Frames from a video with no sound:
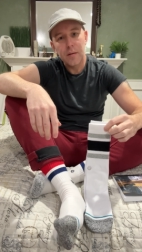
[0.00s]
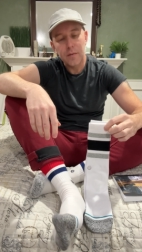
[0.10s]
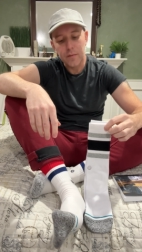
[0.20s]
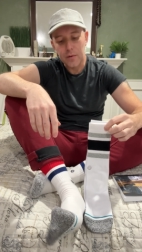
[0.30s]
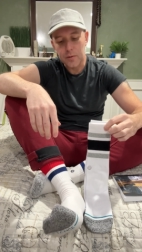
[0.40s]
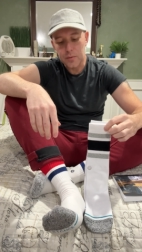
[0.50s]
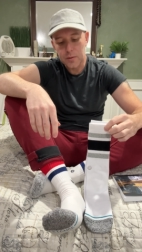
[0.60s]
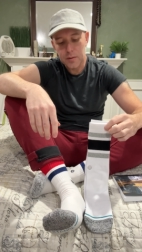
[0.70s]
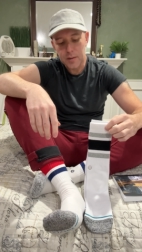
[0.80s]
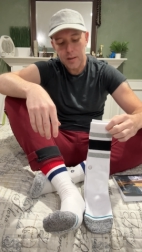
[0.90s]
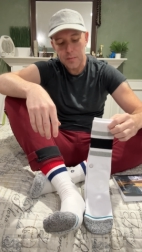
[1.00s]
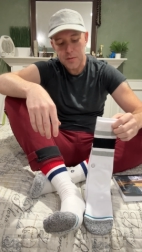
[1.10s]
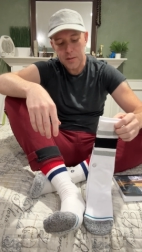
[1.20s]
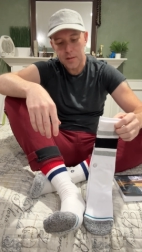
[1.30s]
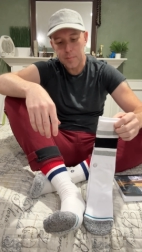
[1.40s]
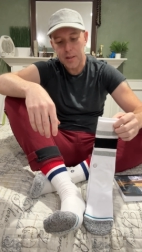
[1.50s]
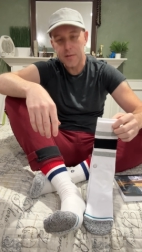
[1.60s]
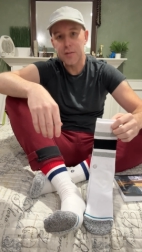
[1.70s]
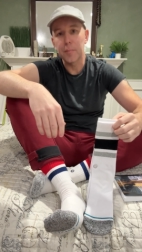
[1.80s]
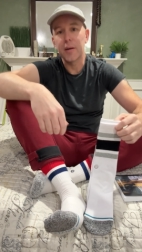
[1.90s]
So I was thinking of making
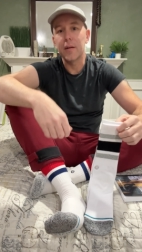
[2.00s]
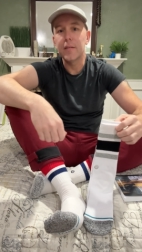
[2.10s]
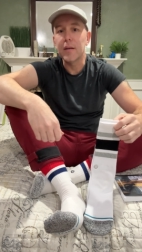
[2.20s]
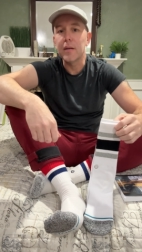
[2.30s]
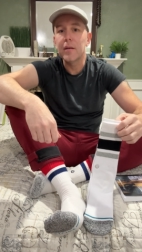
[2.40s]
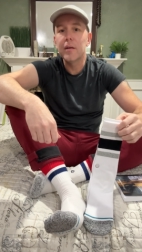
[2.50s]
some content